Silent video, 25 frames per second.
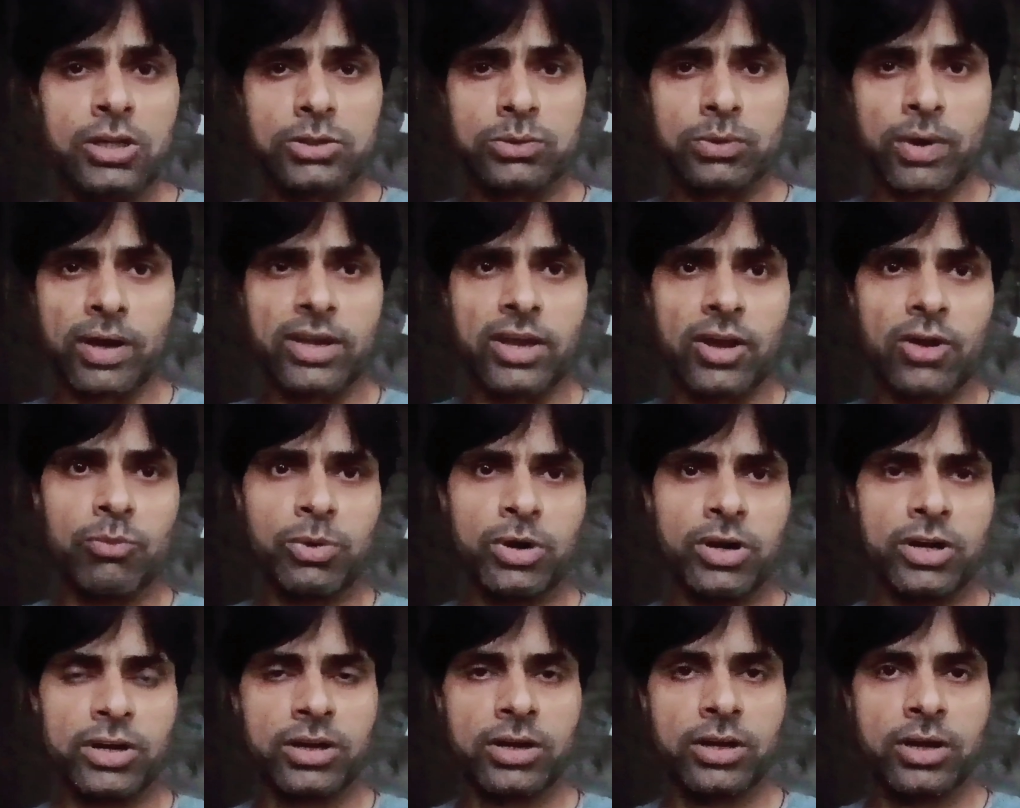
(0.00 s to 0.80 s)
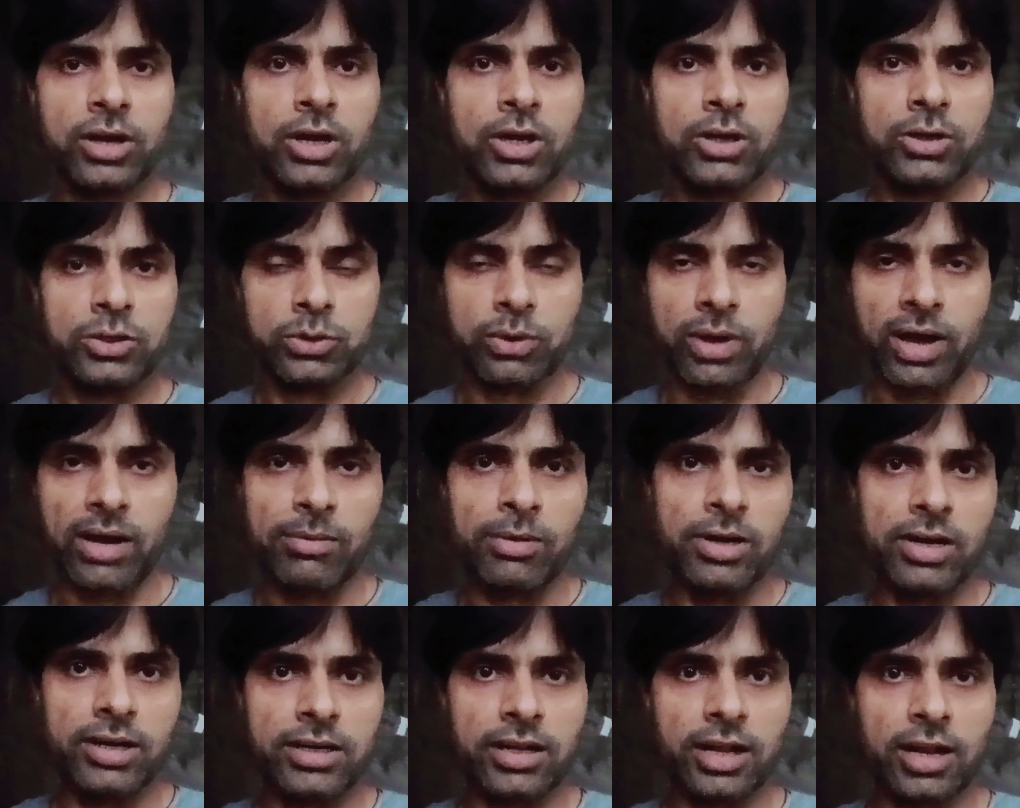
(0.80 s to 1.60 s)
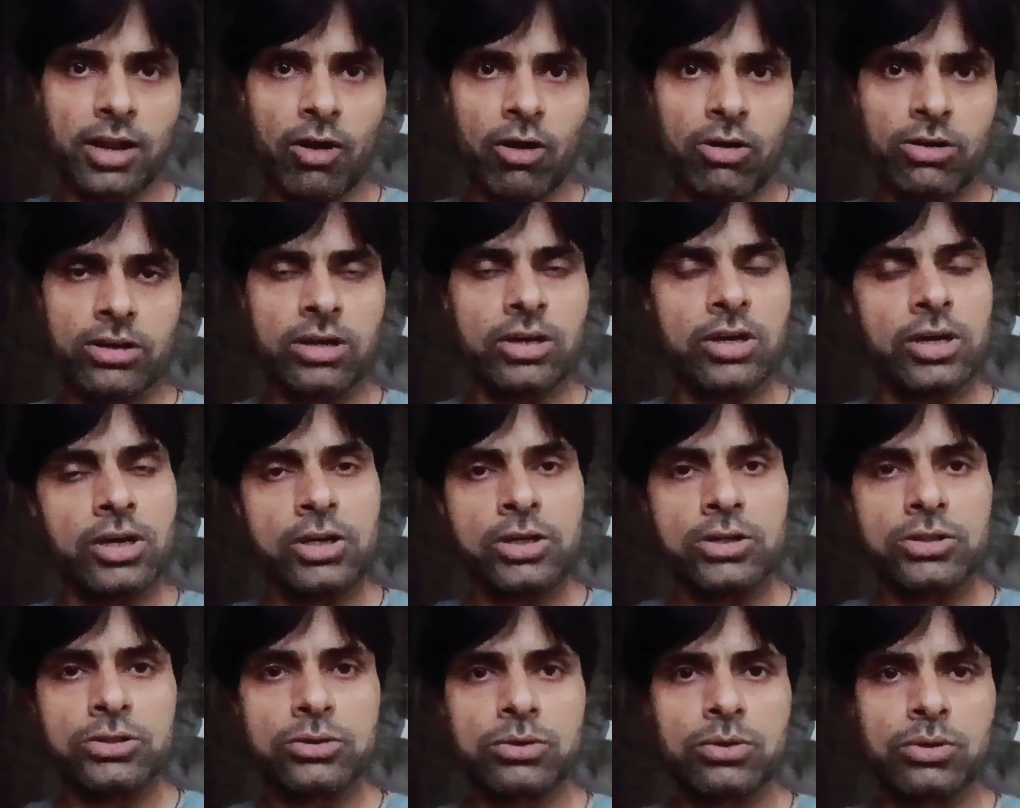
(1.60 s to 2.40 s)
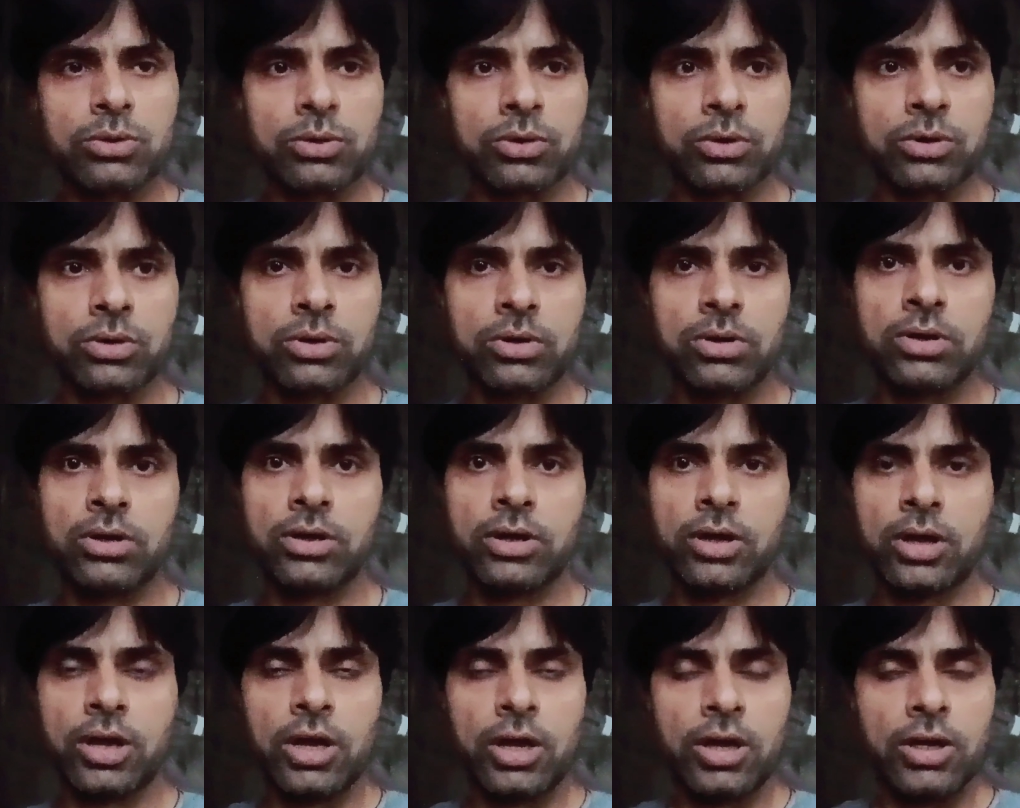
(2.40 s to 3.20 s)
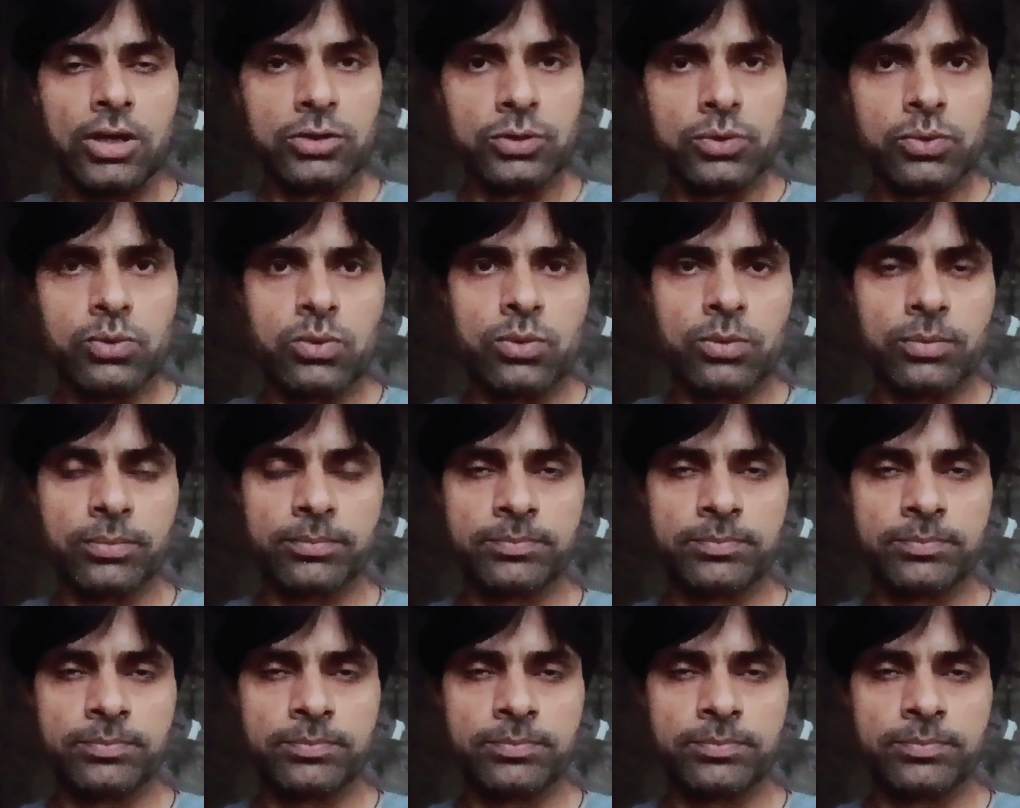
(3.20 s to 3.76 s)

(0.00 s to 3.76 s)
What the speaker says: So I hope you have learned a lot. So you